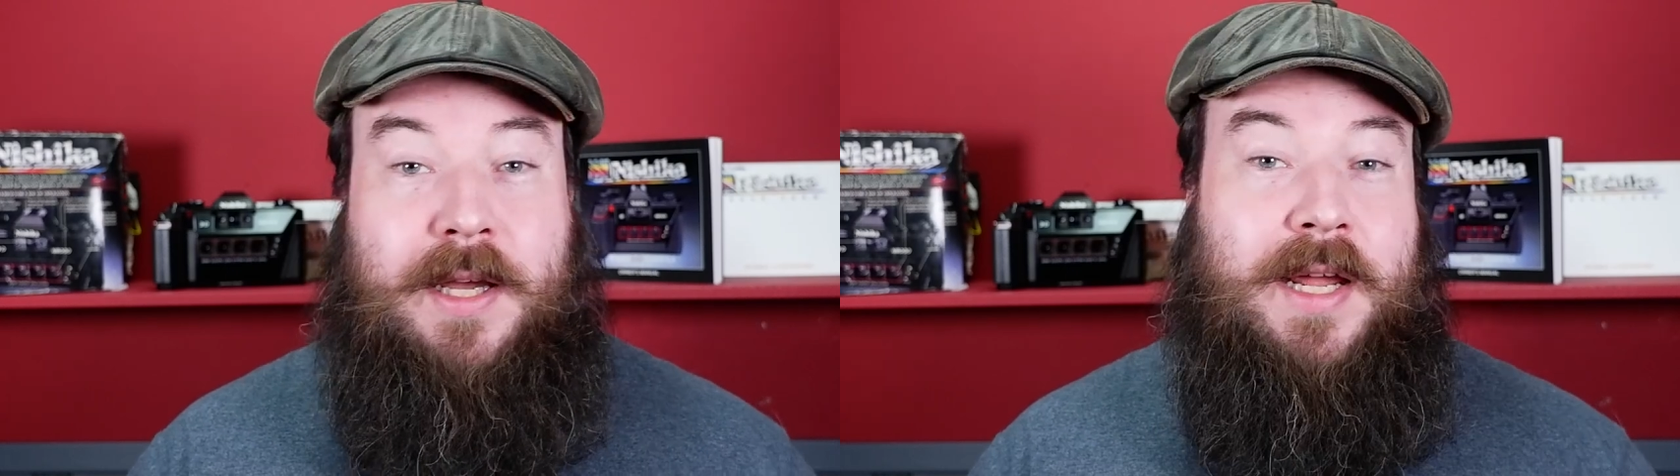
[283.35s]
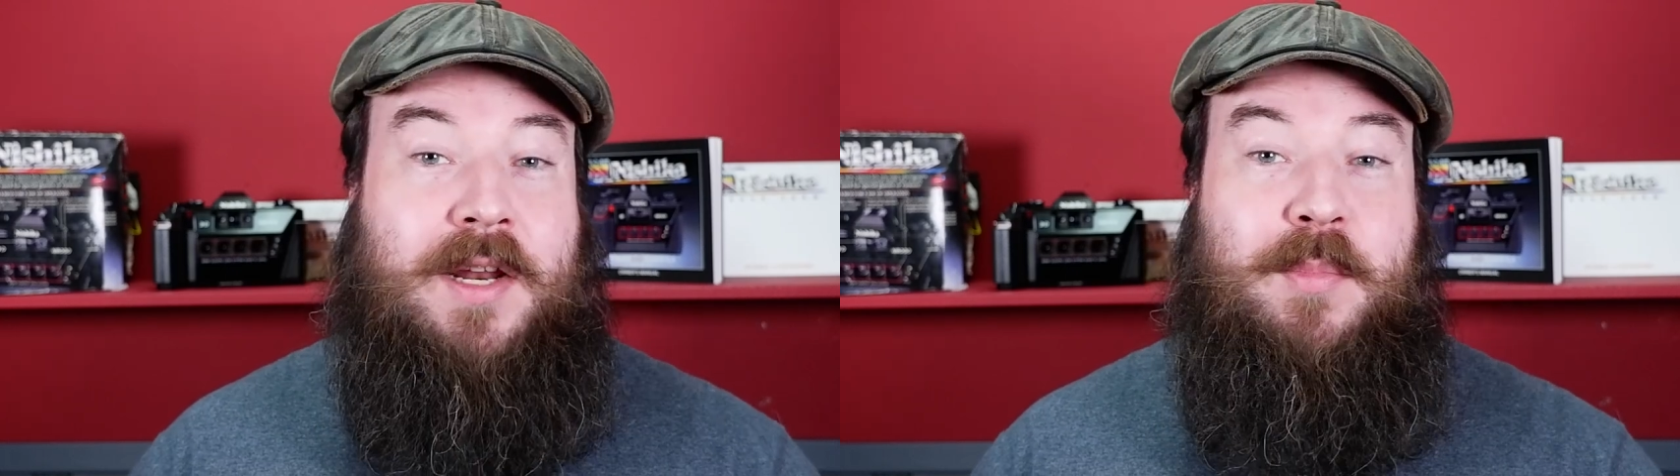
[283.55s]

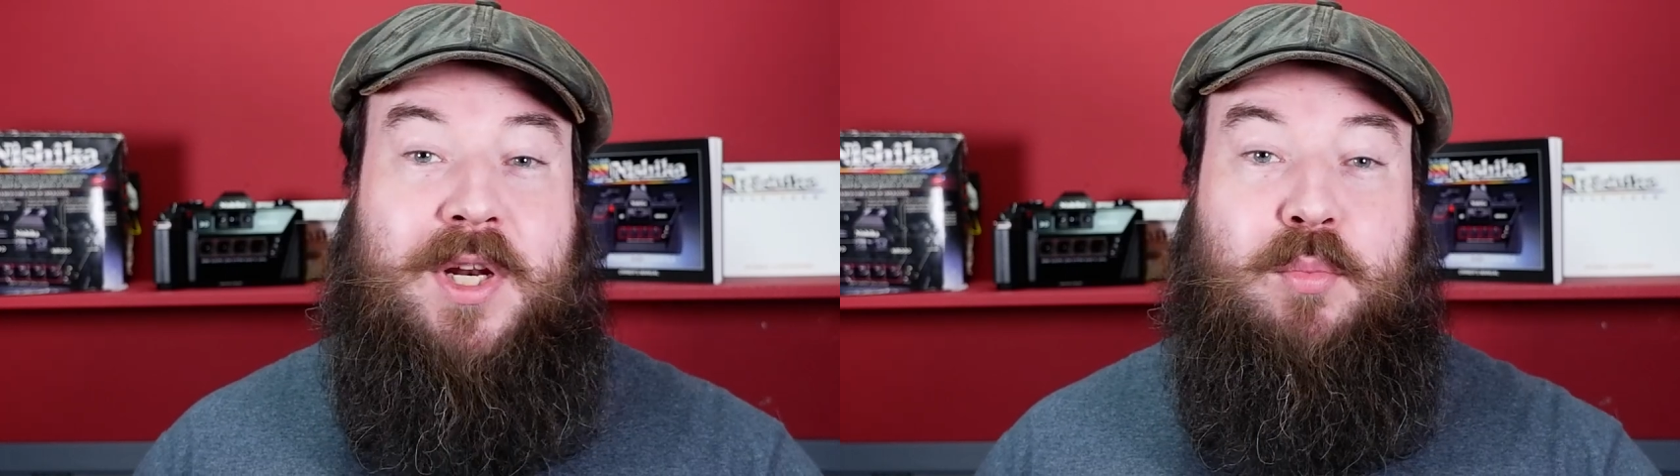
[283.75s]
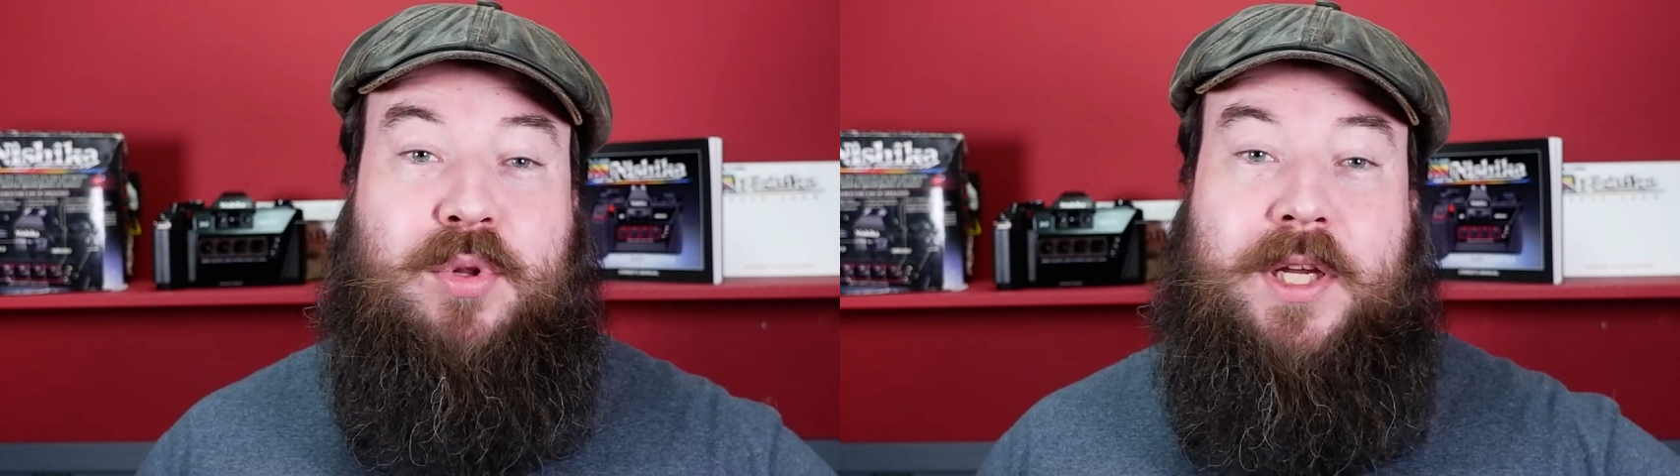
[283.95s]
It had a
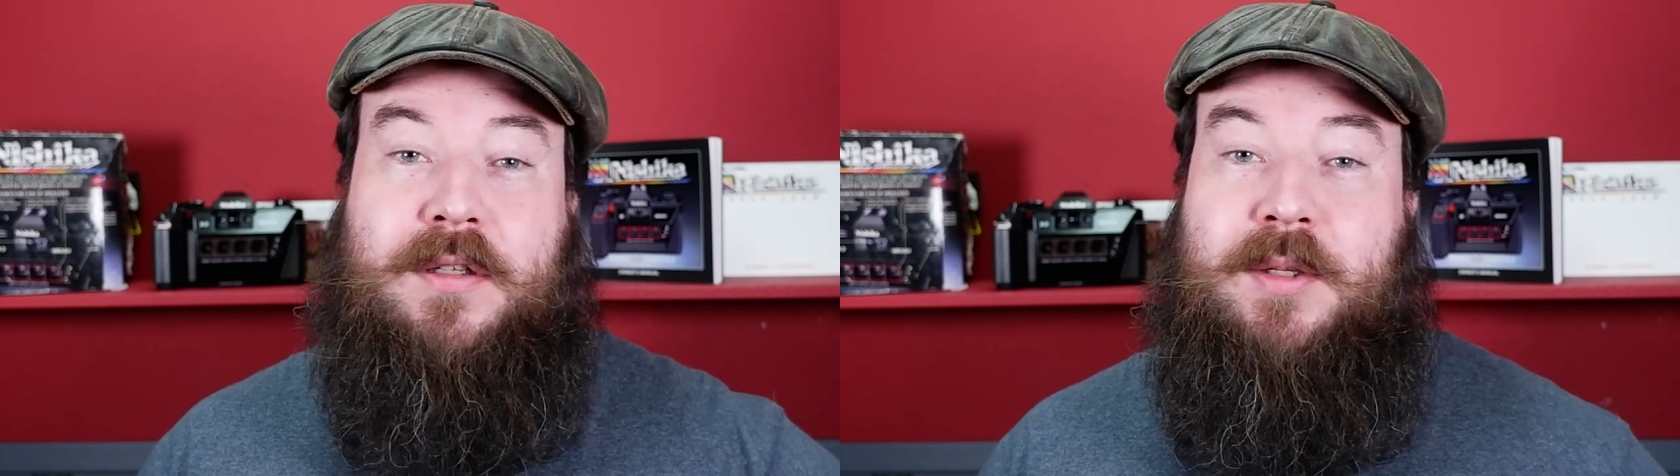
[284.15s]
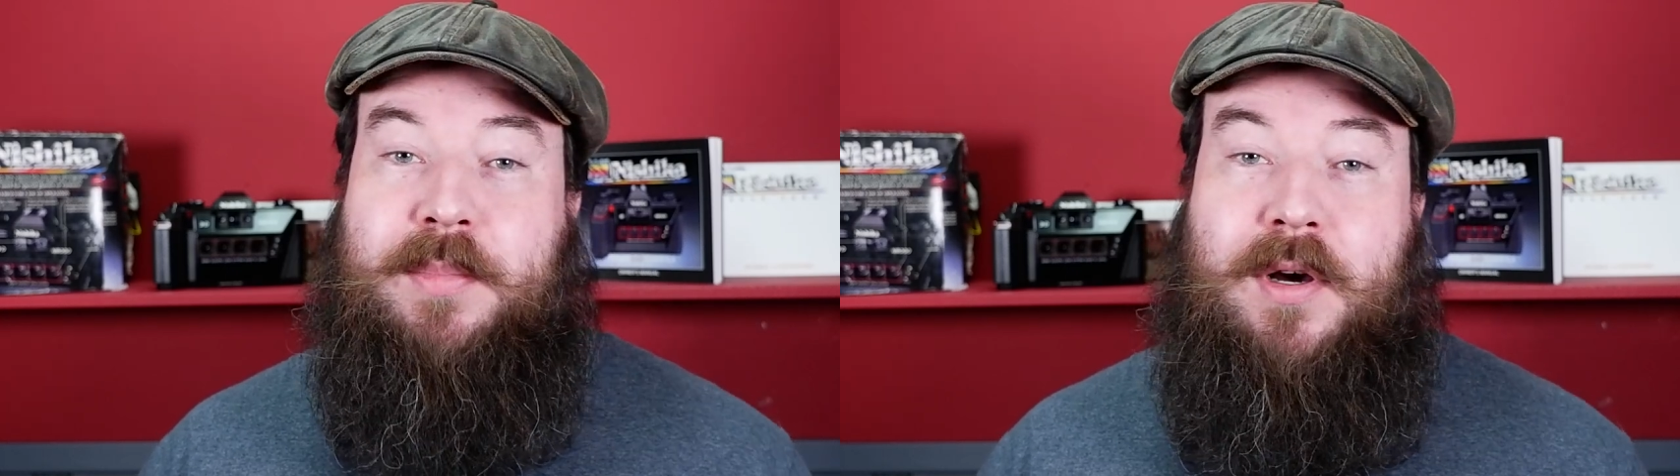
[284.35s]
metal plate
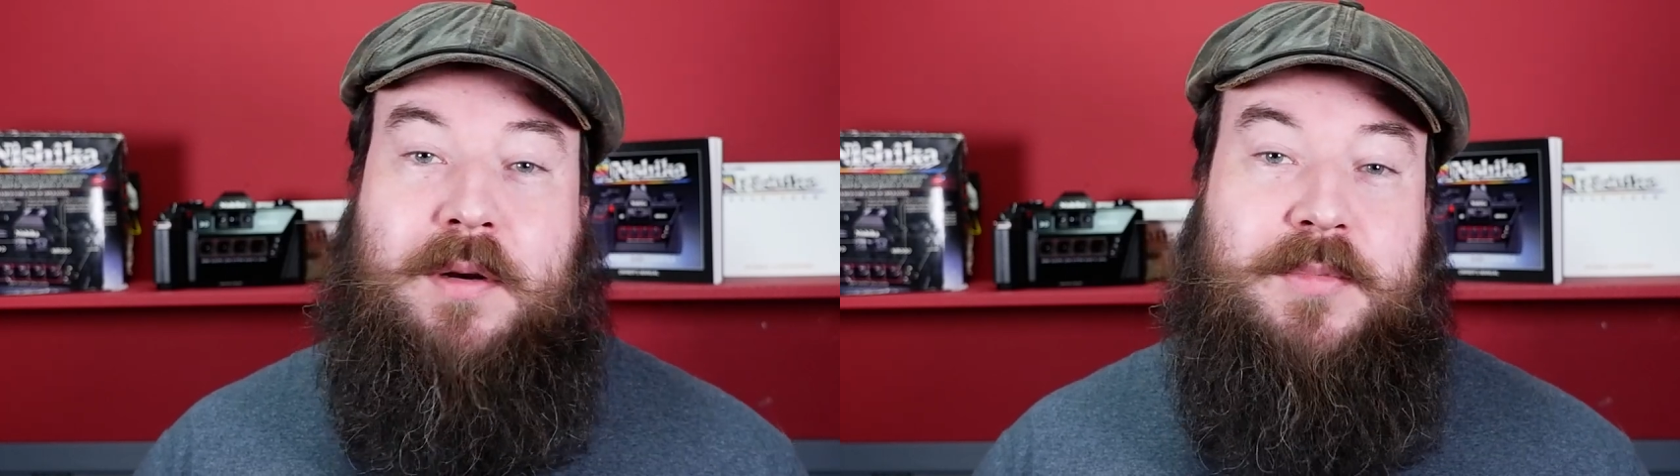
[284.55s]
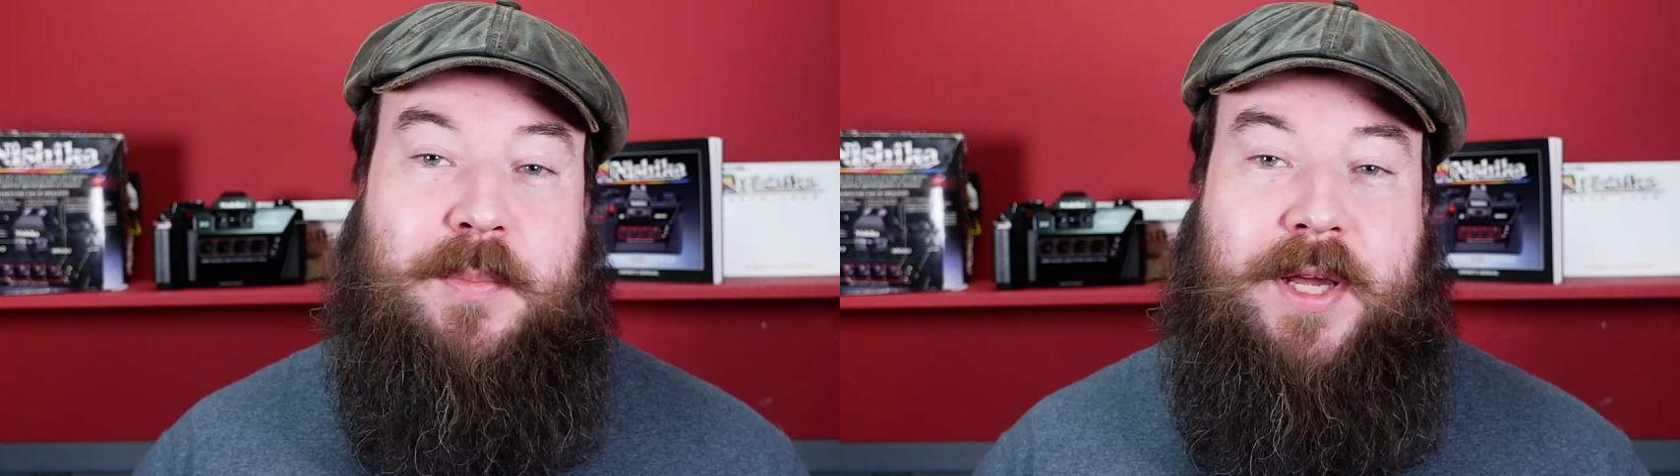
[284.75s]
on the
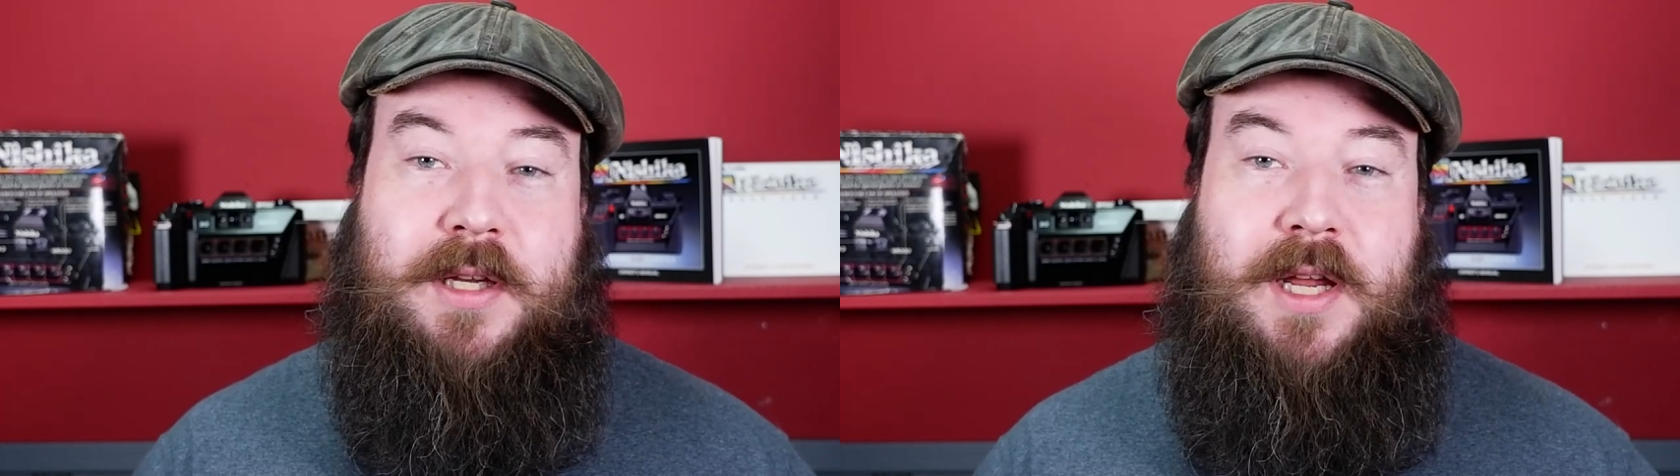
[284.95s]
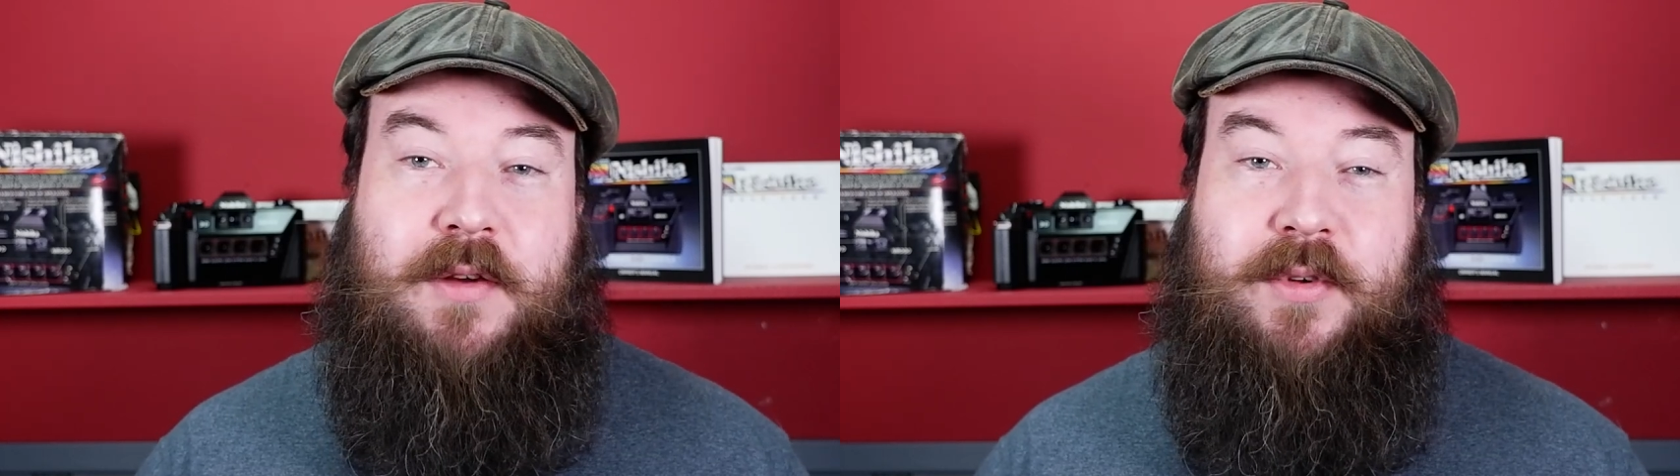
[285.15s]
bottom to
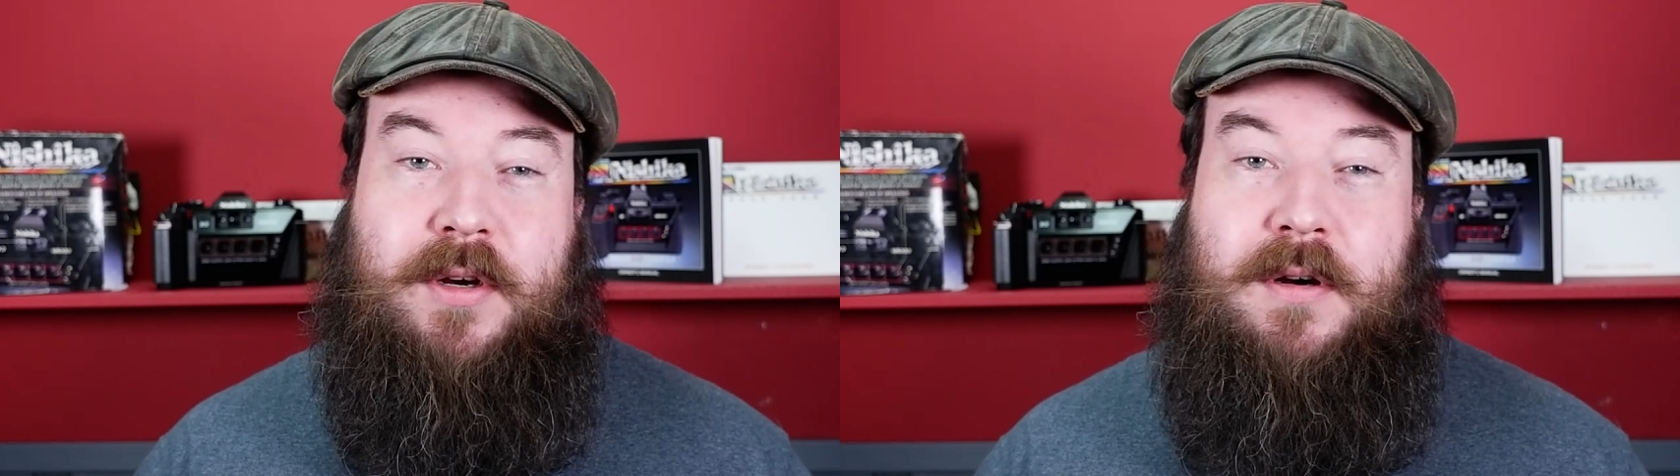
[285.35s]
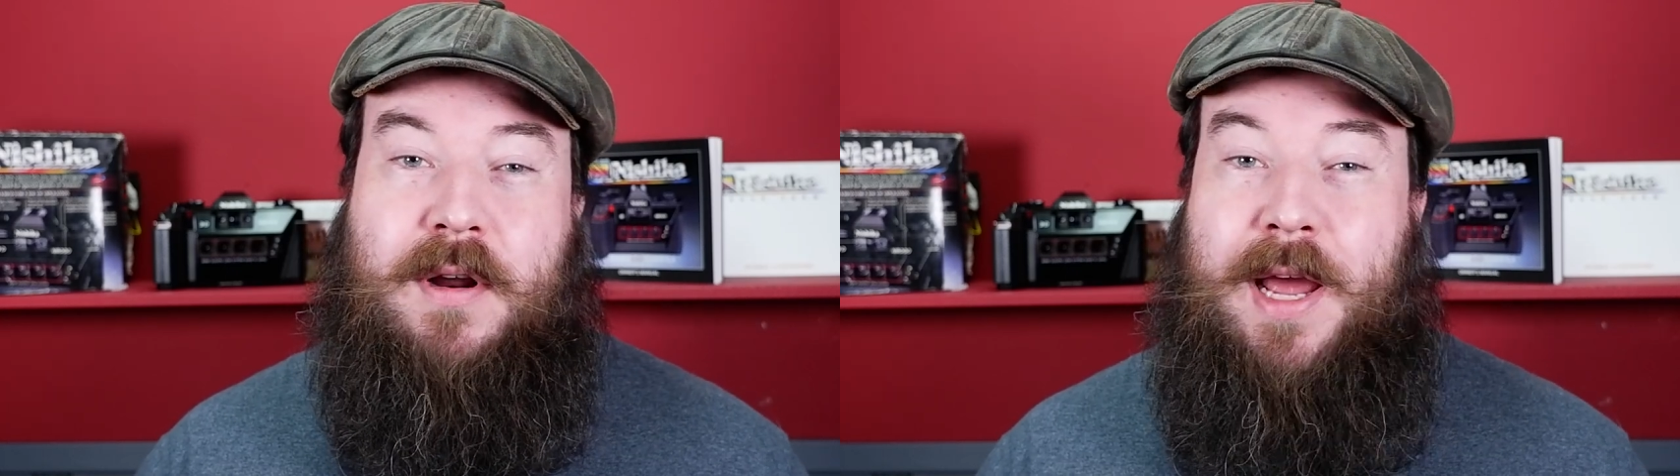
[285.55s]
make it
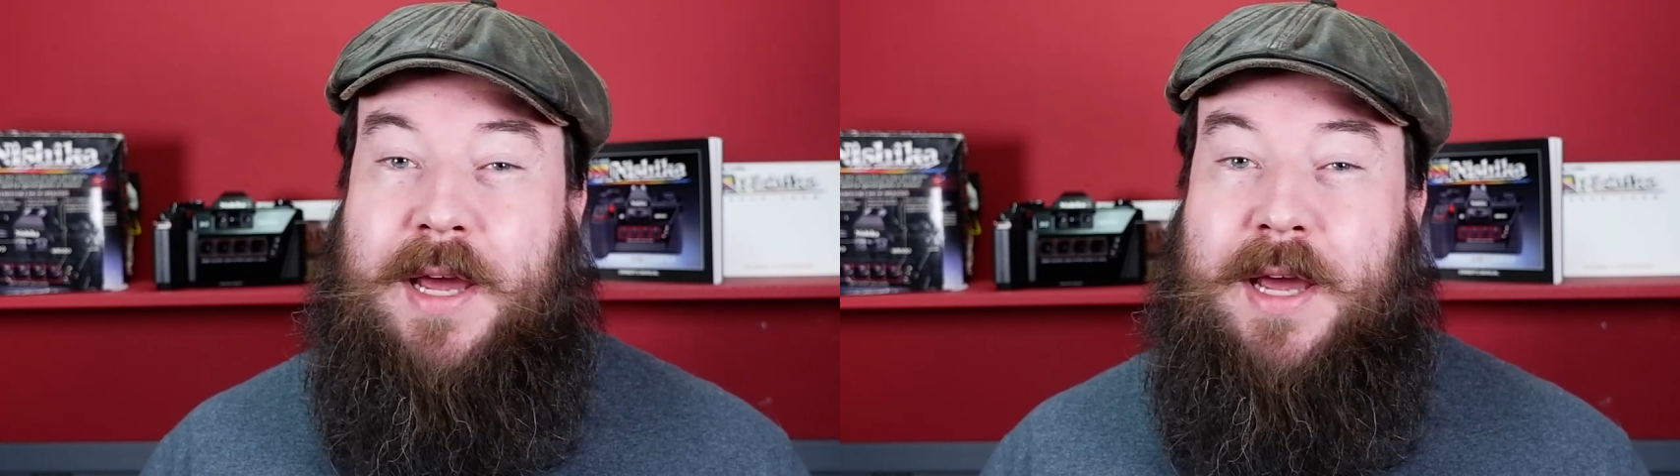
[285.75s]
heavier,